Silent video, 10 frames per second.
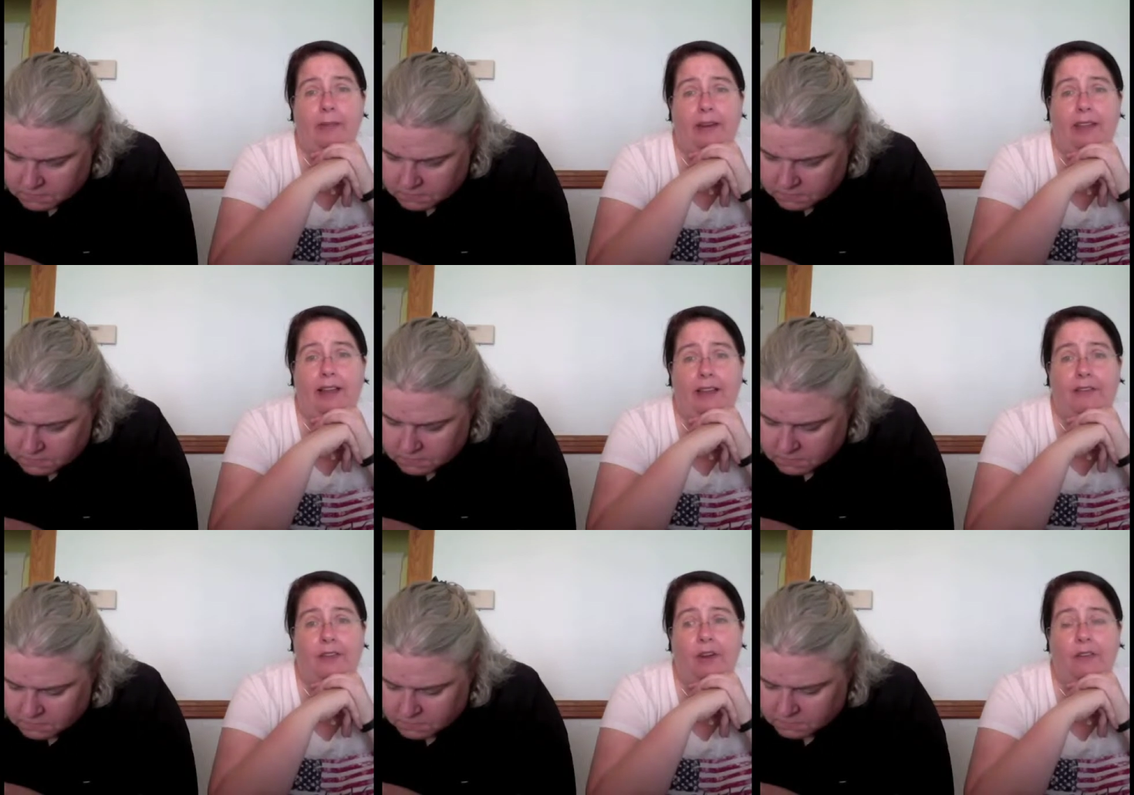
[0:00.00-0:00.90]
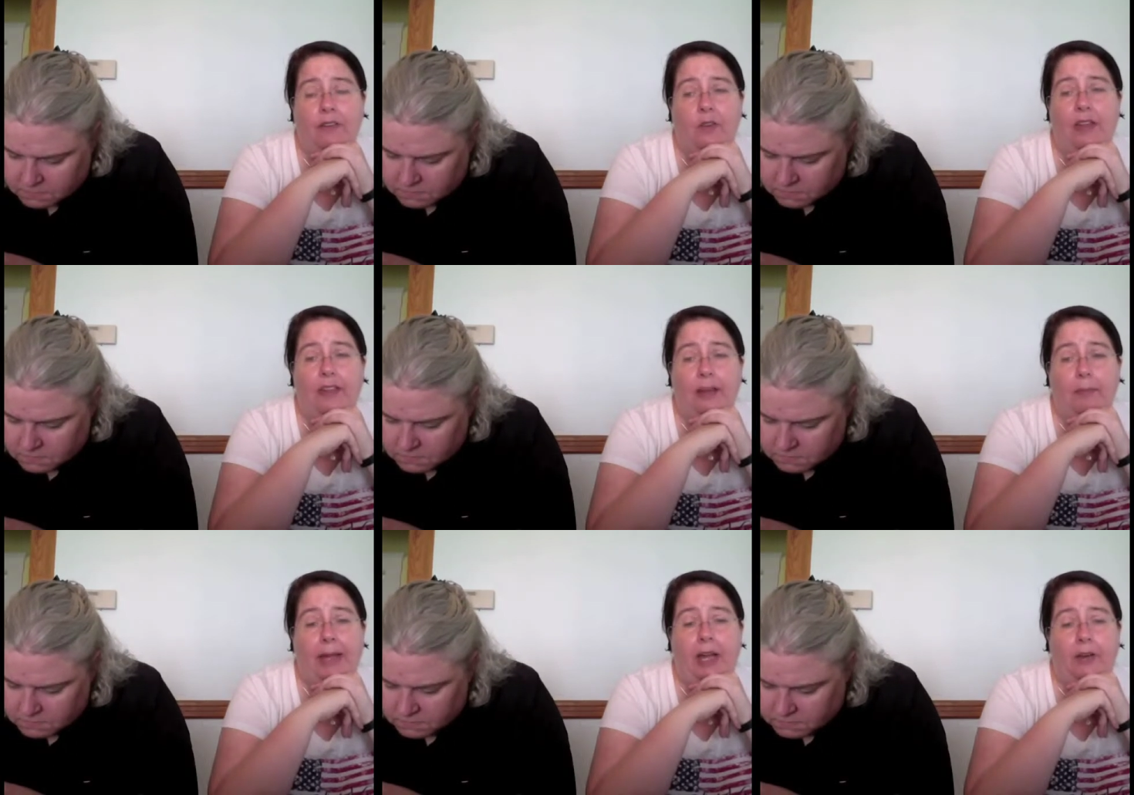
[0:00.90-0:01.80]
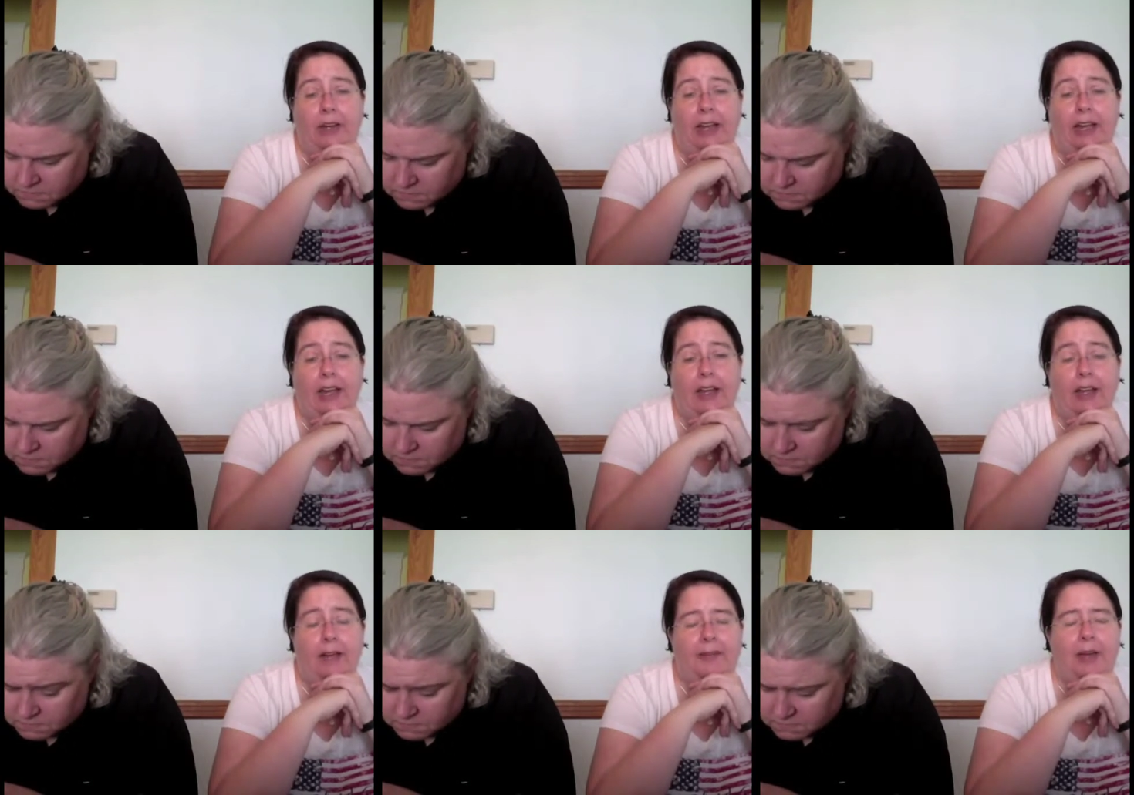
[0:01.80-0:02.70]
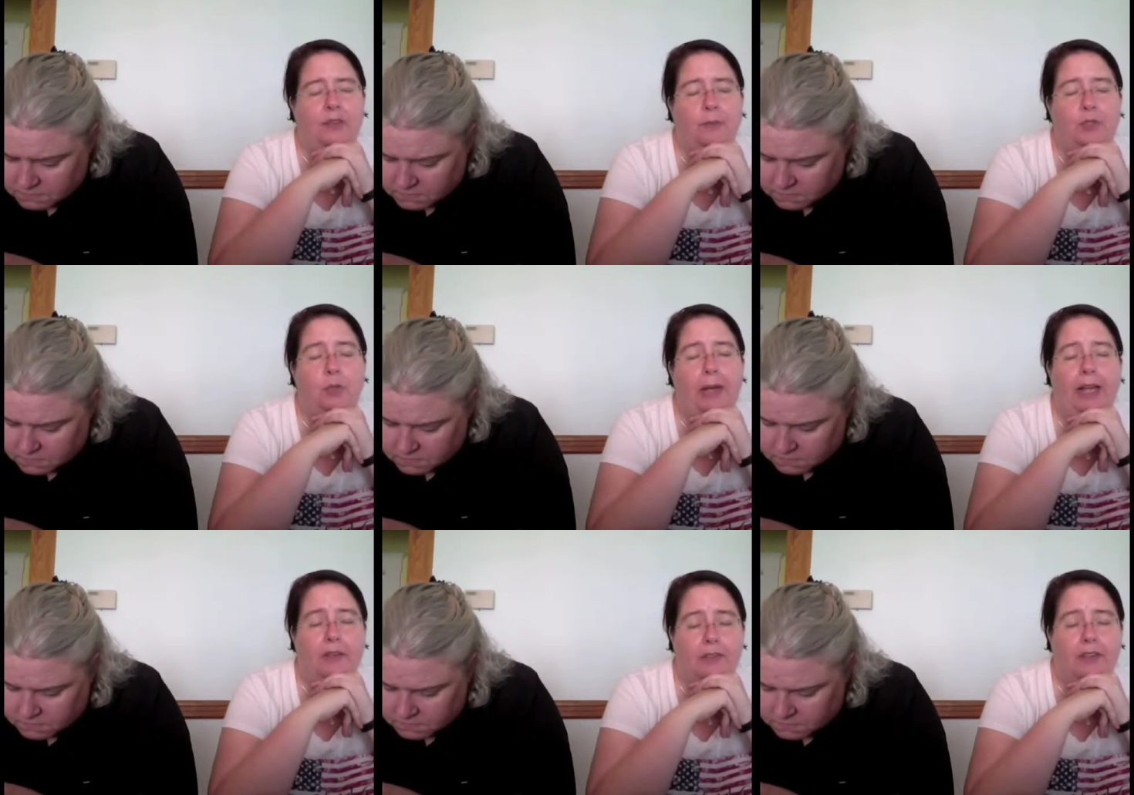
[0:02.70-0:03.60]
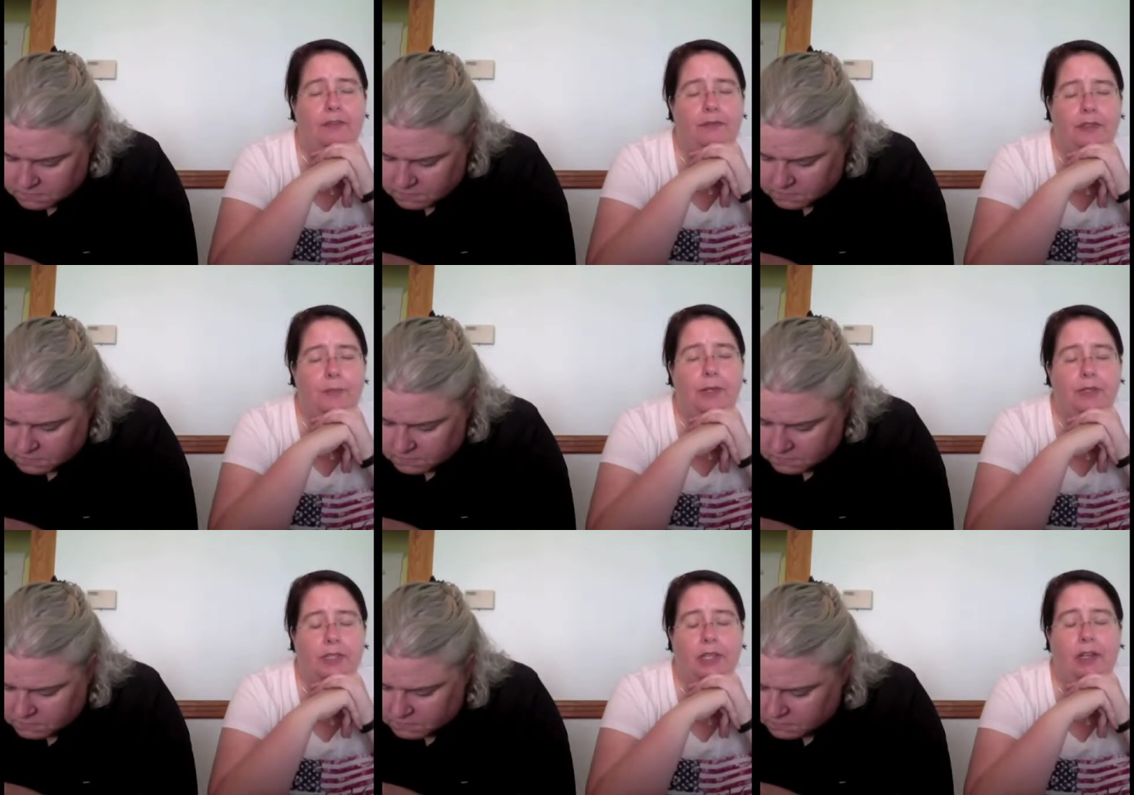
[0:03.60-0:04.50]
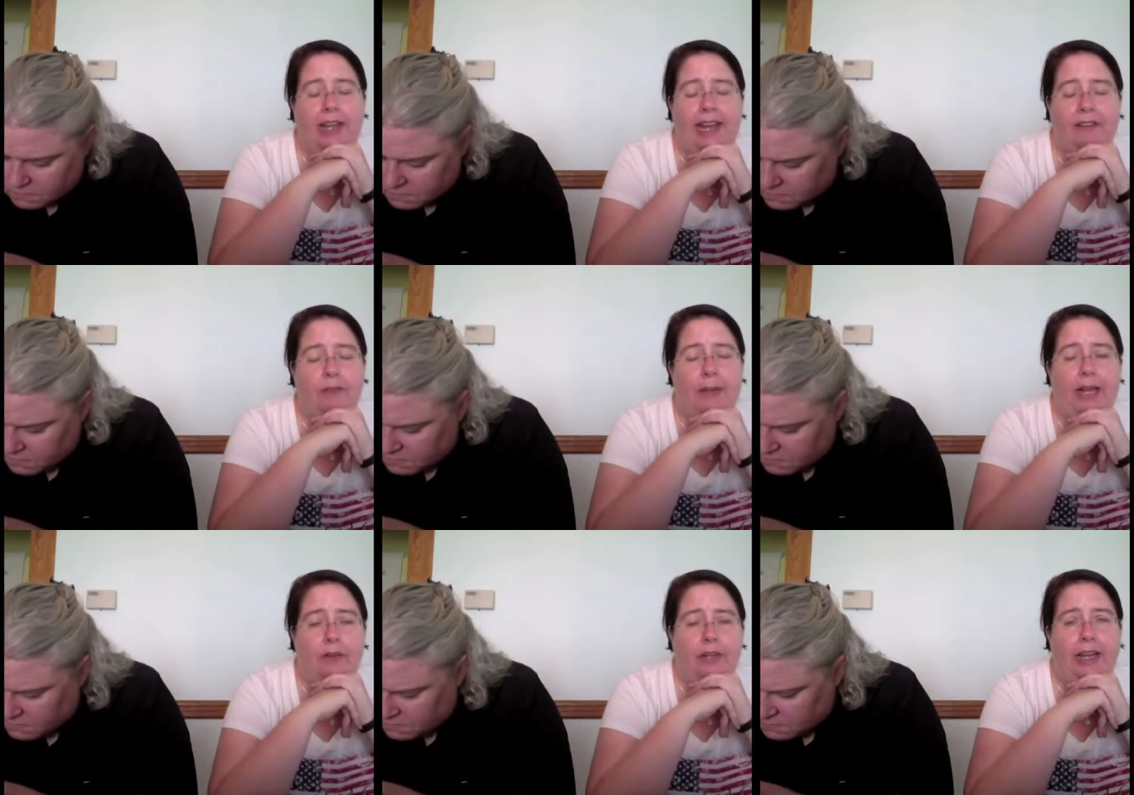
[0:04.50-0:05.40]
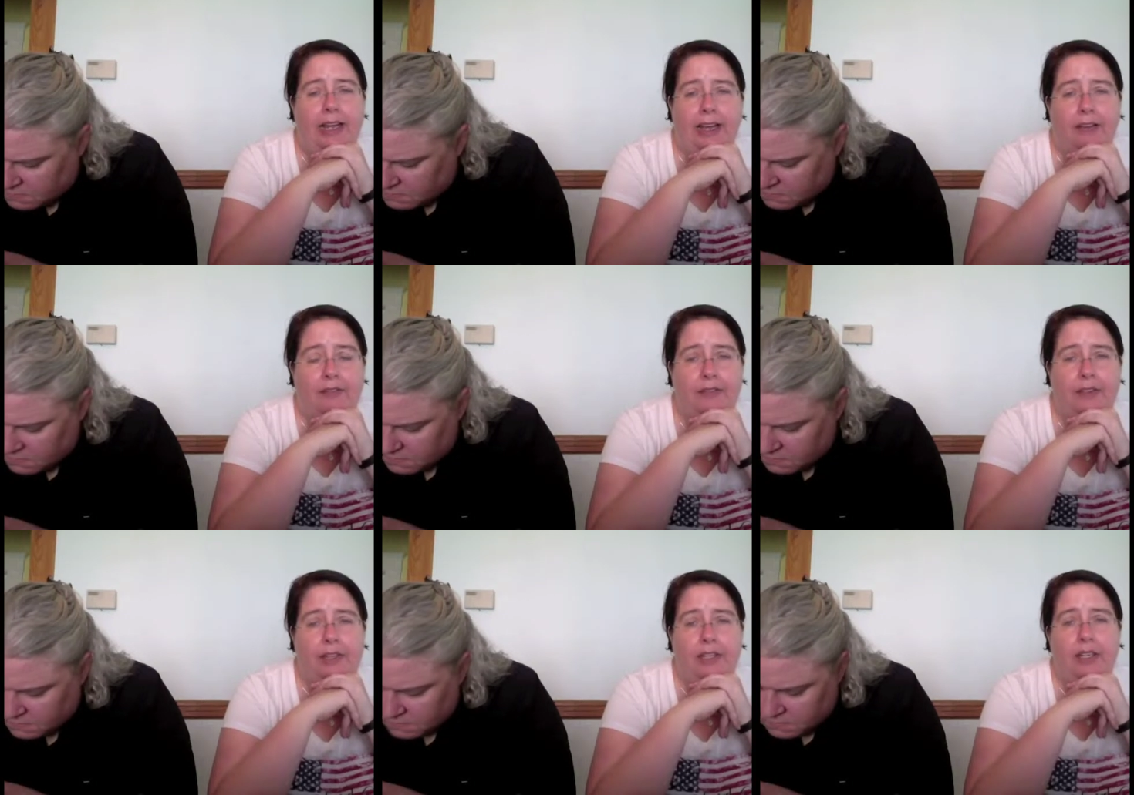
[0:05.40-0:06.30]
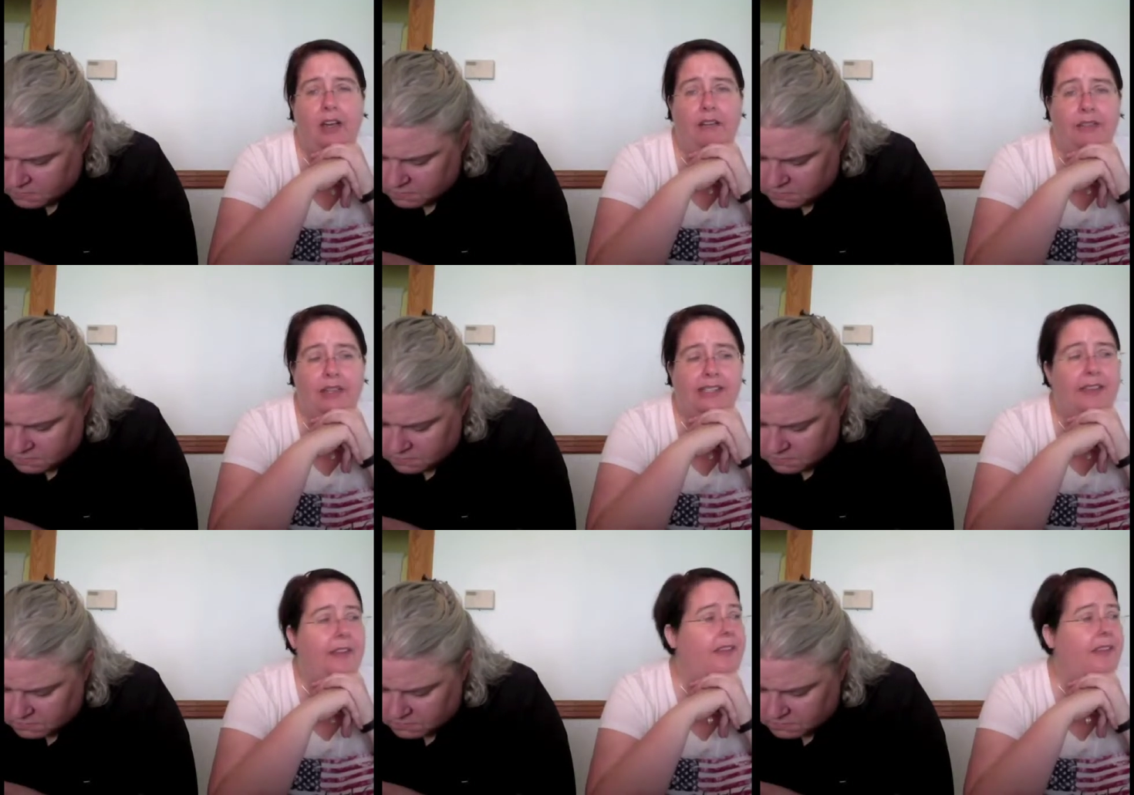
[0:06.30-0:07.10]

Speaker 1: a bit of that left over. So I think 1.5 pounds. That was from 2 pounds of Spinner's Hill. I have 1.5 pounds of this. I think